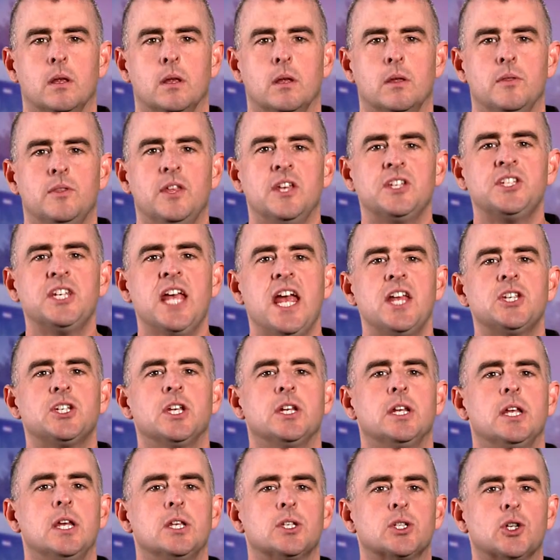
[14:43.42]
This
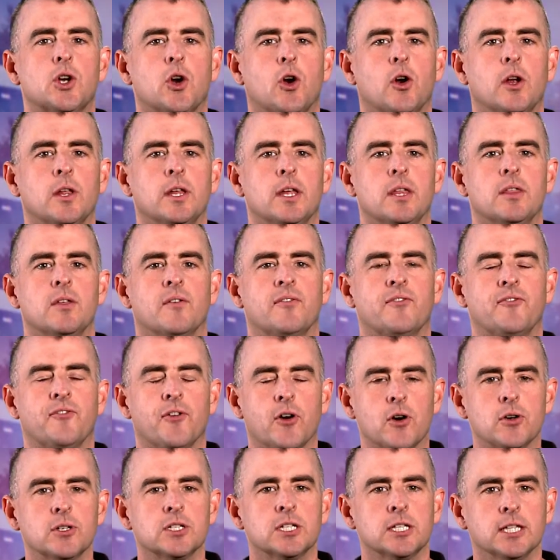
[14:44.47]
agent is currently the
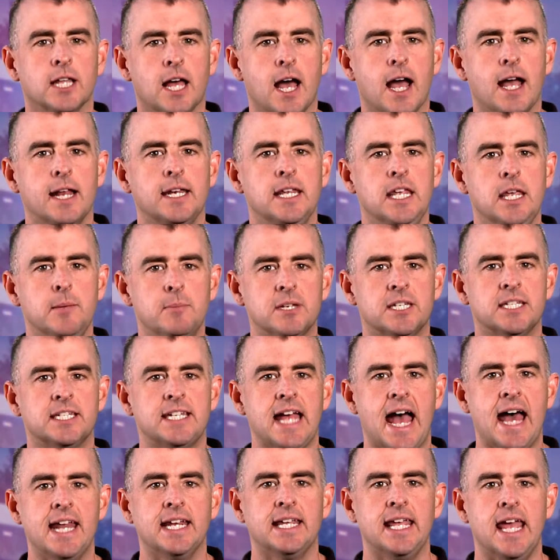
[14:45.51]
first-line
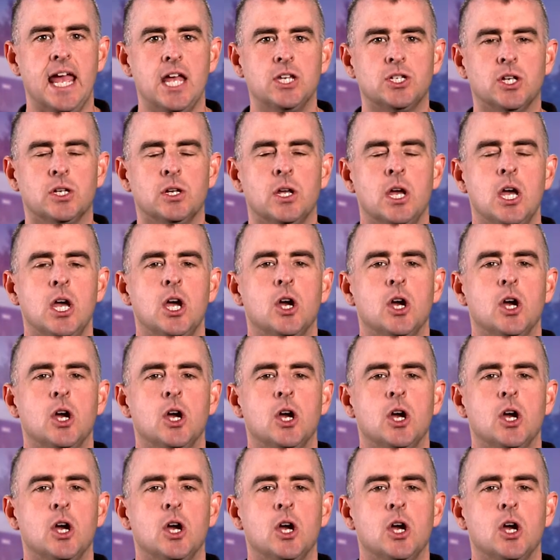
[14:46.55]
hemostatic agent